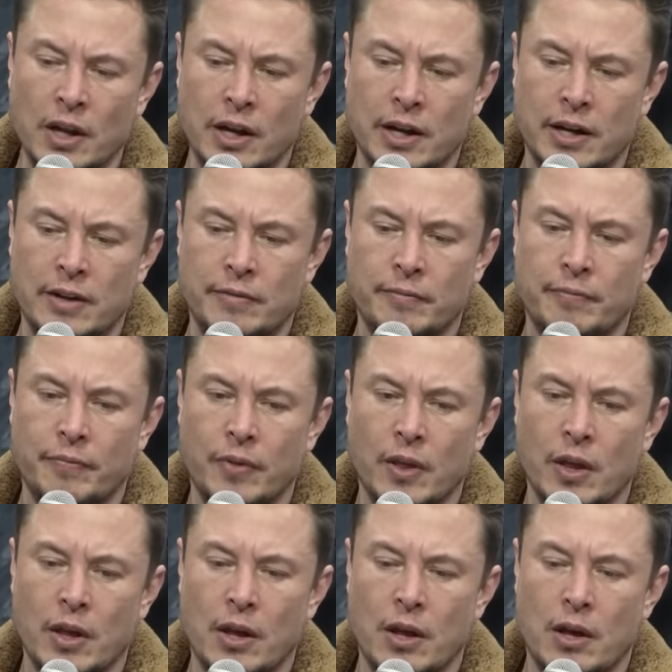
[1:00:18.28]
um,
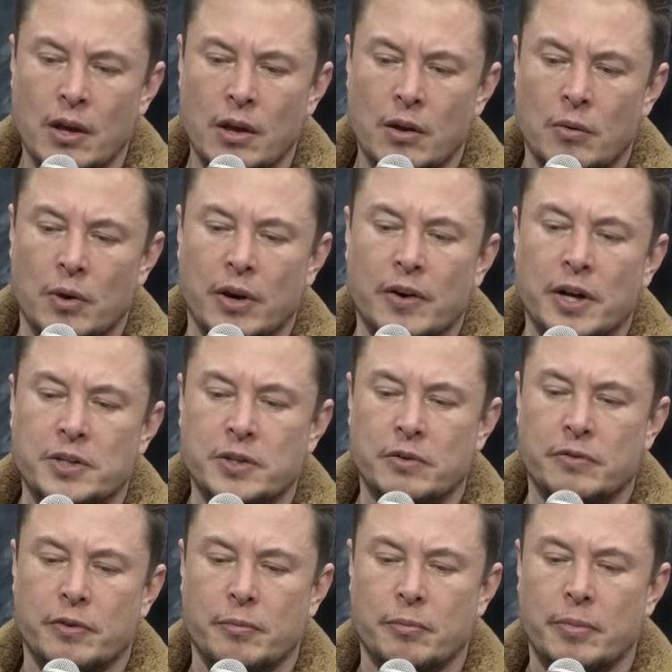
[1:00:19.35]
when I
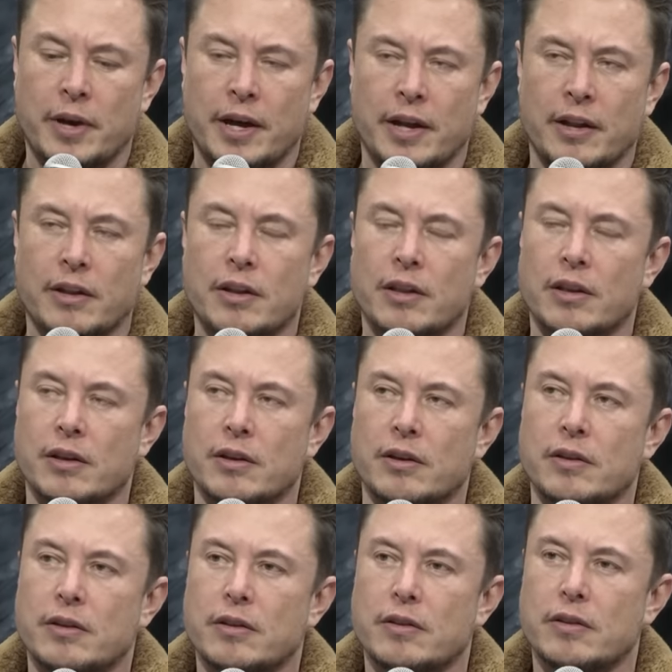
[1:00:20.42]
graduated from Penn,
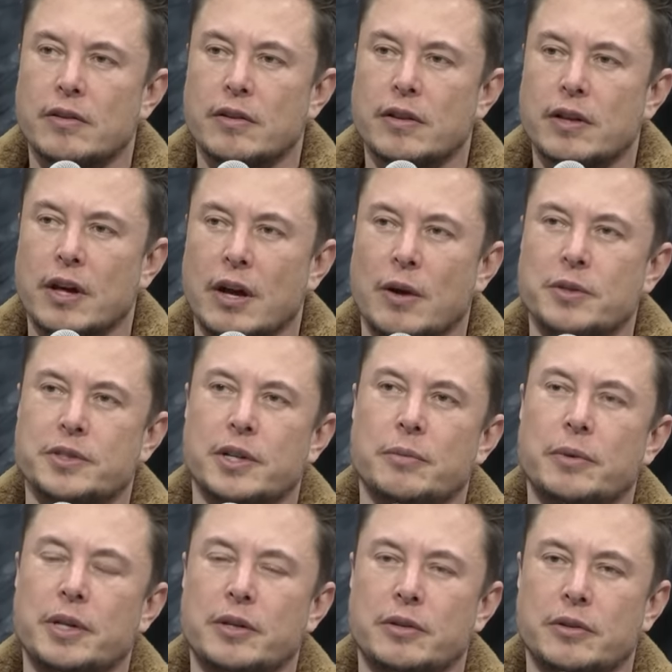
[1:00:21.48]
the, I was going
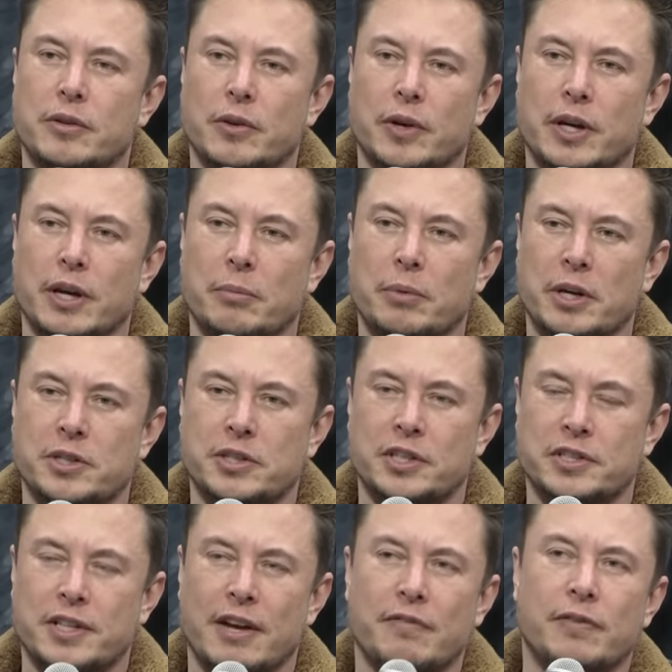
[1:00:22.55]
to be doing a PhD at
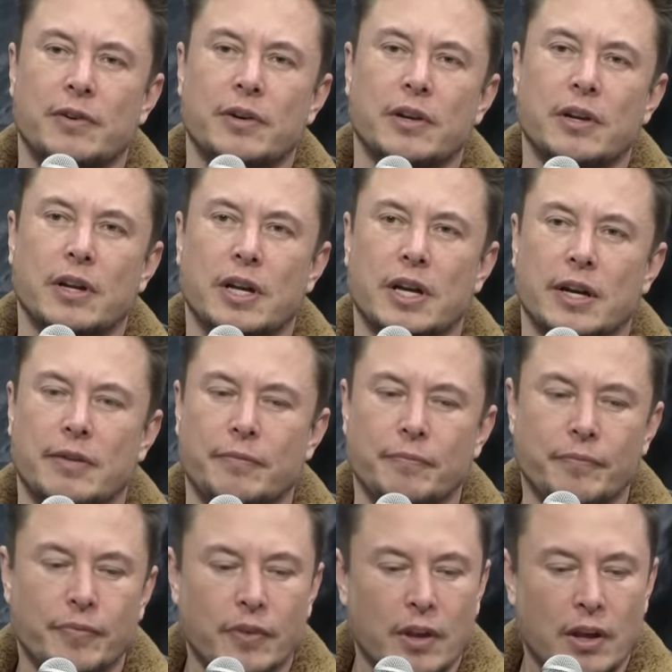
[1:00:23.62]
Stanford um,
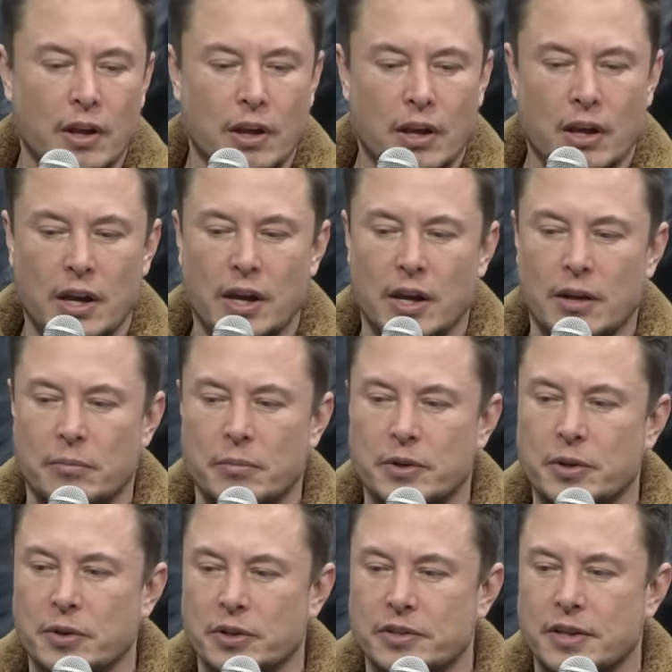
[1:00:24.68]
in
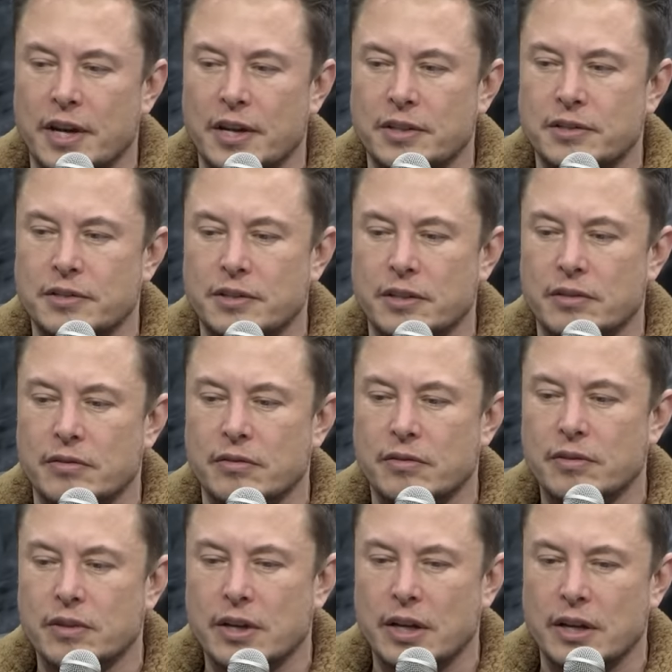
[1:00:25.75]
material science and,
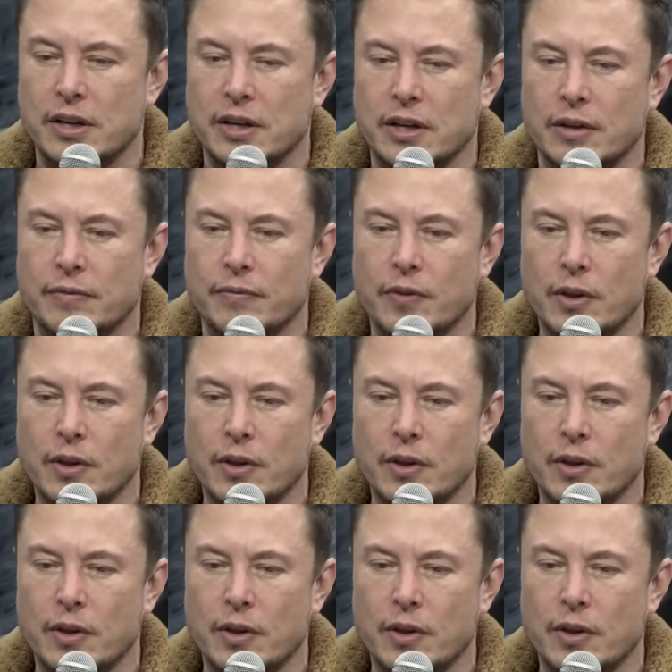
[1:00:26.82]
and, uh,